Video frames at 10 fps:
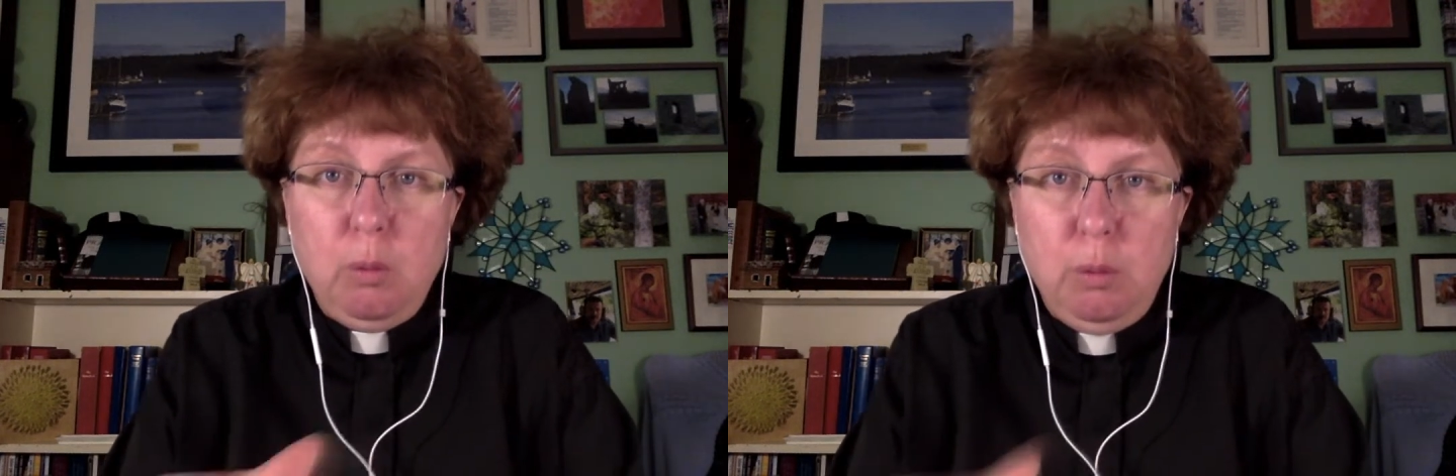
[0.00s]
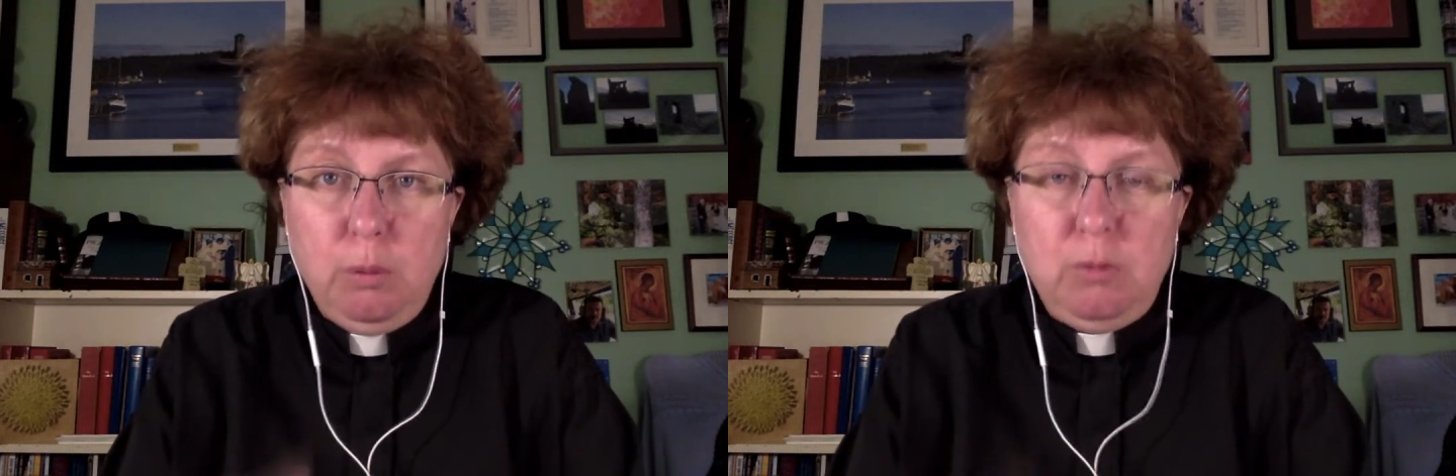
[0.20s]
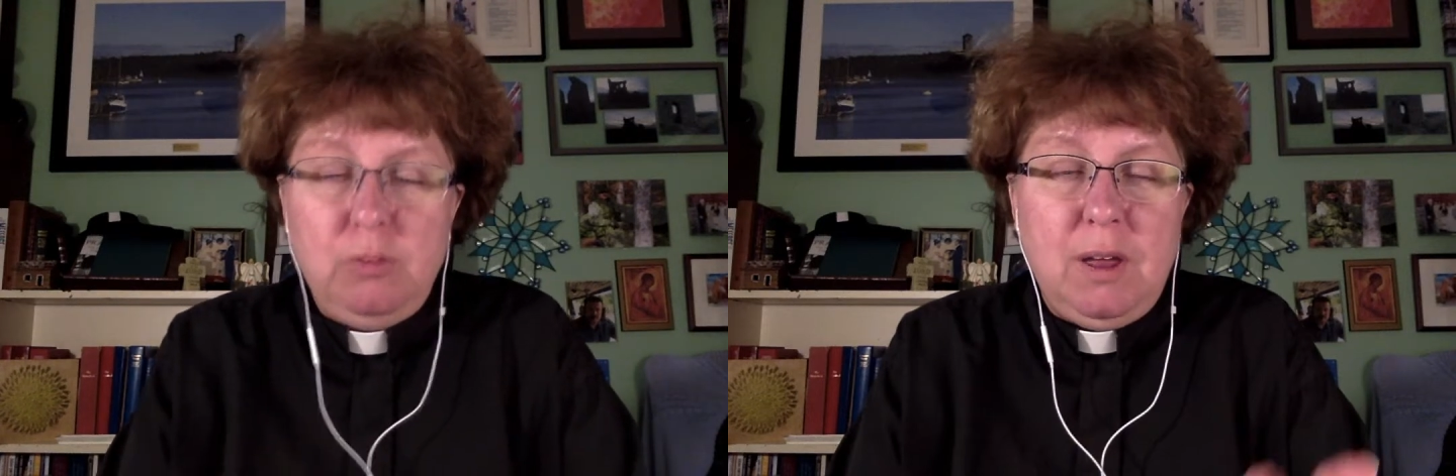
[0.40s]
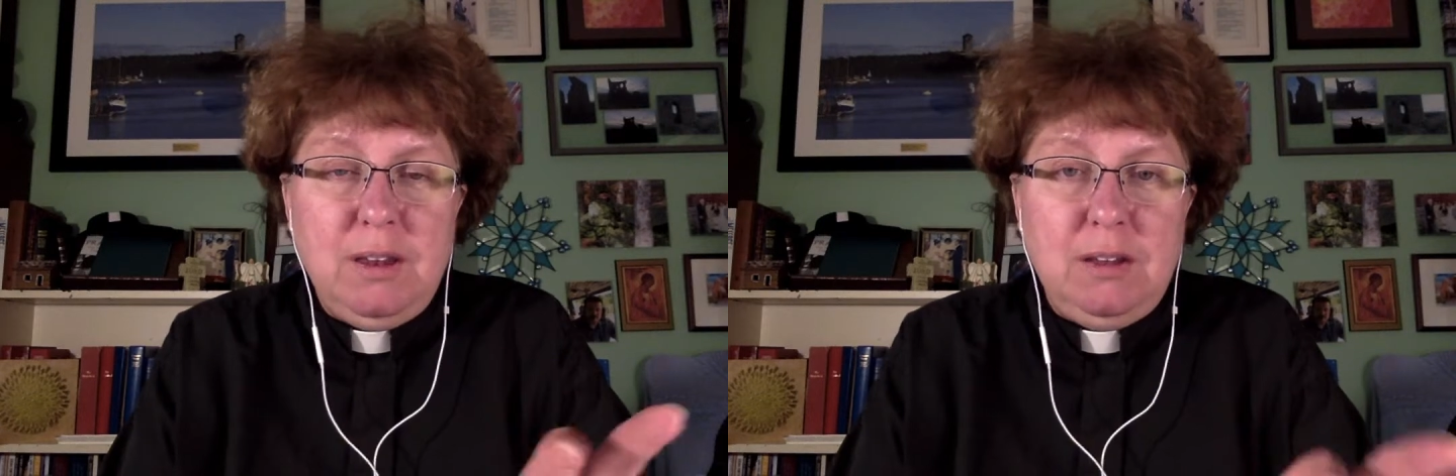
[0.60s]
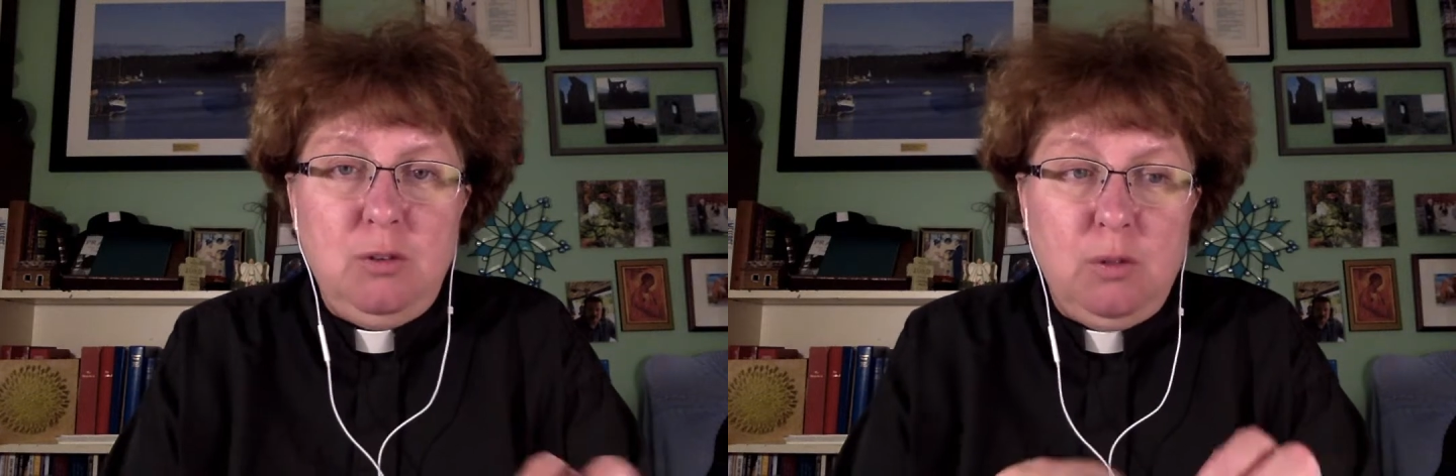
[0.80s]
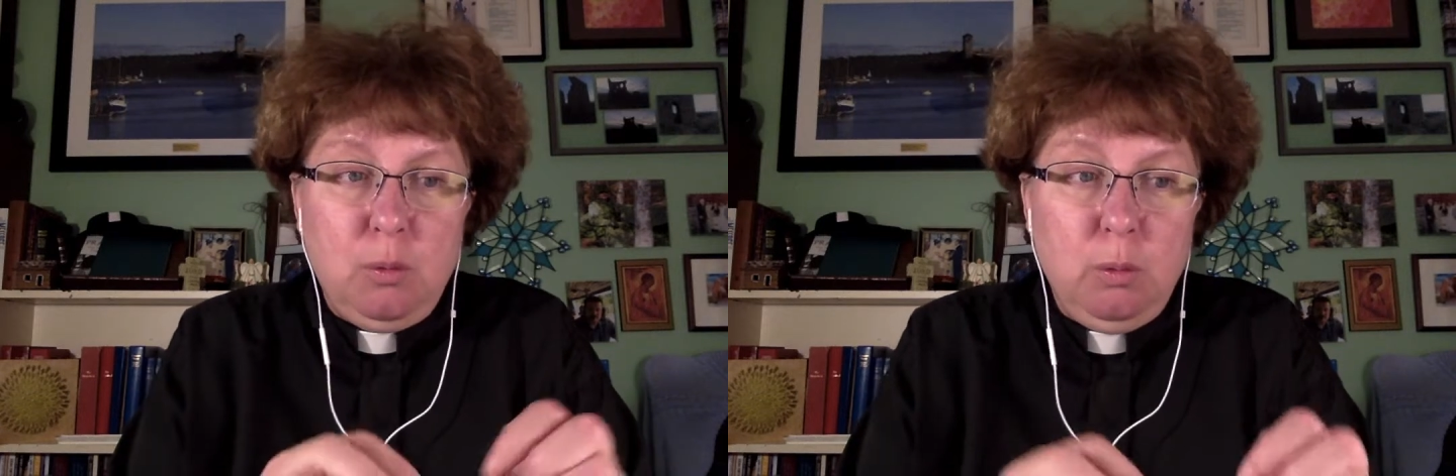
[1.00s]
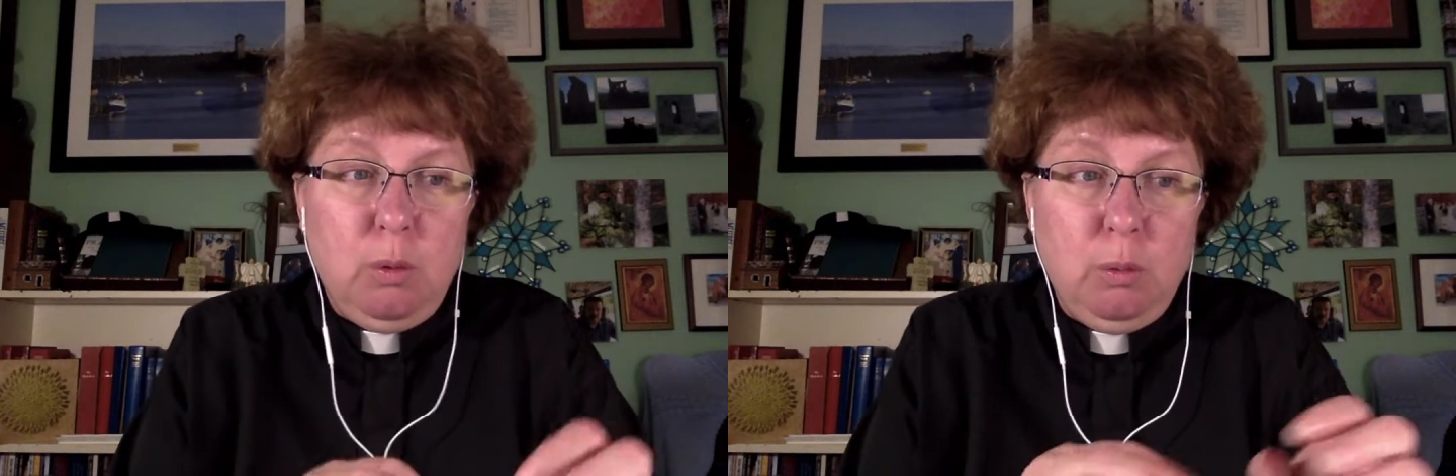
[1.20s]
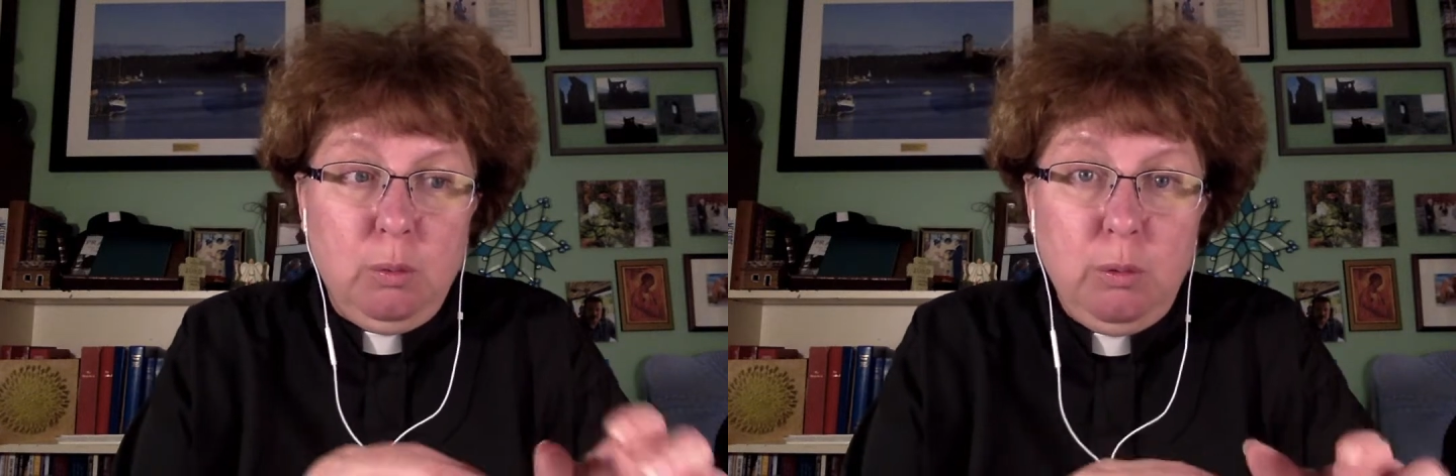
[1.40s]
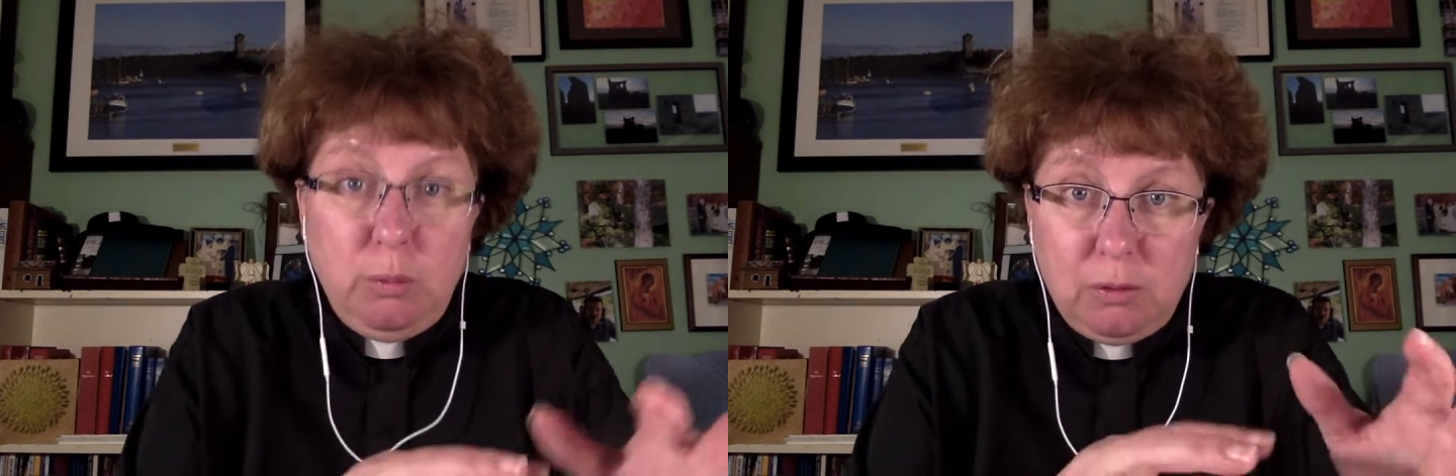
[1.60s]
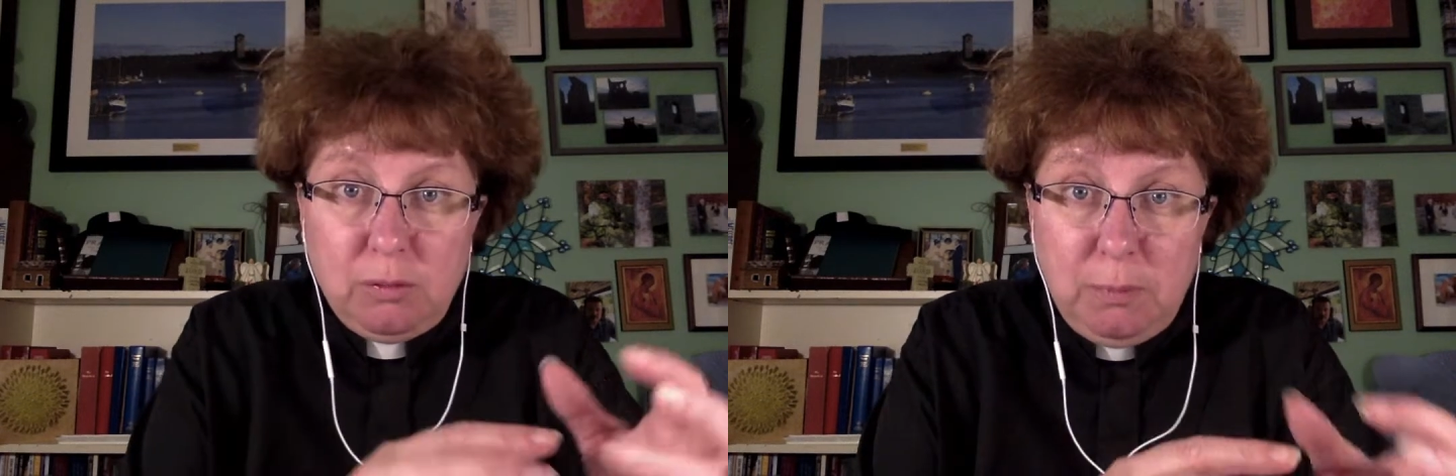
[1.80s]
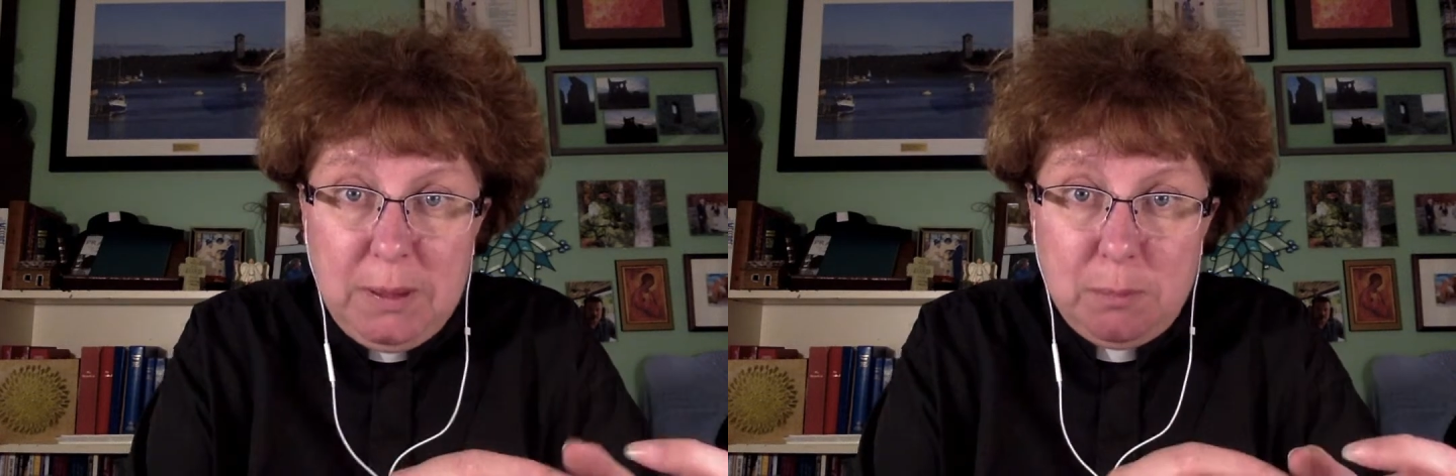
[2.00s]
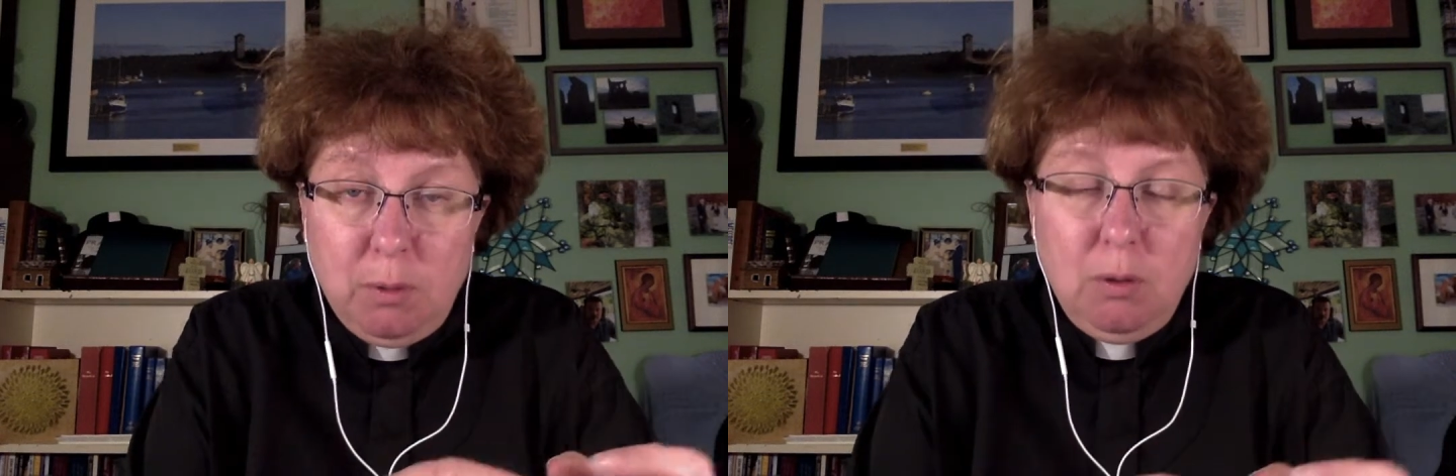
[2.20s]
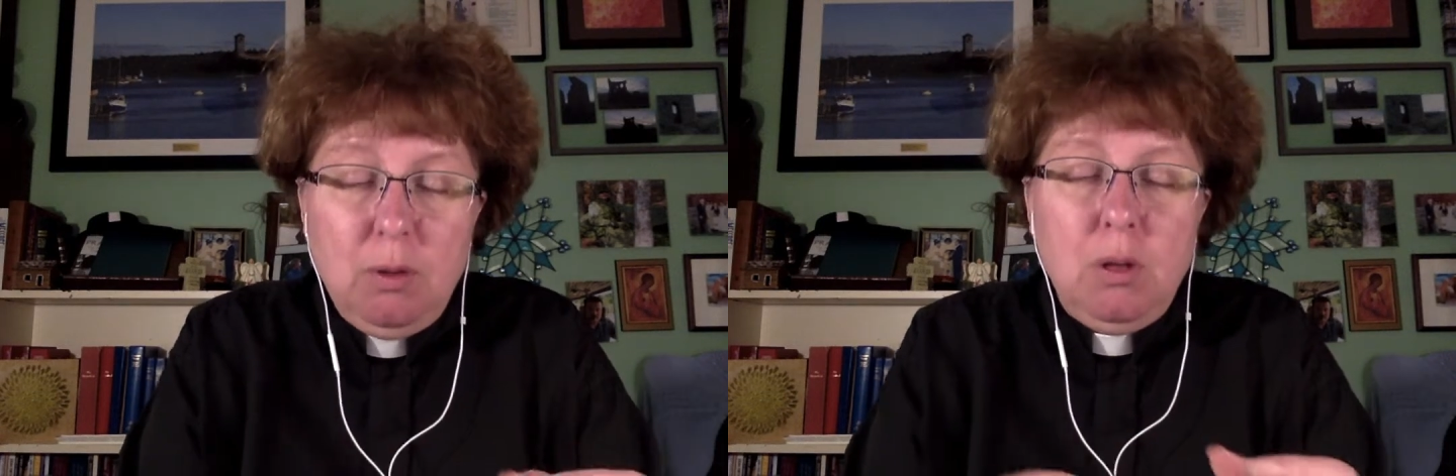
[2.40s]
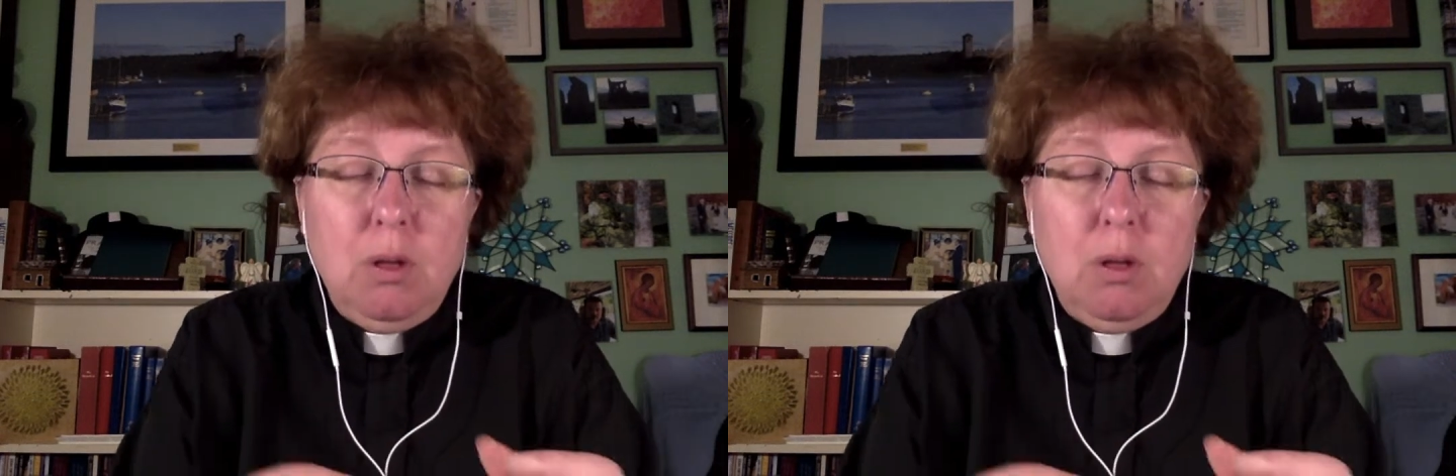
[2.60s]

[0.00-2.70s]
roots and into the rural roots of people